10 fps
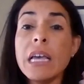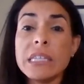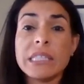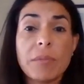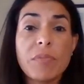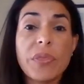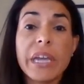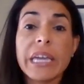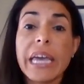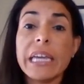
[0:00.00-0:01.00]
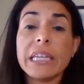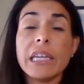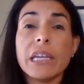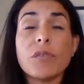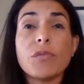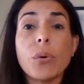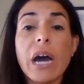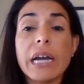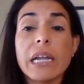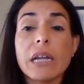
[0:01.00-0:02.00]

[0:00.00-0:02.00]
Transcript: Same thing, if you had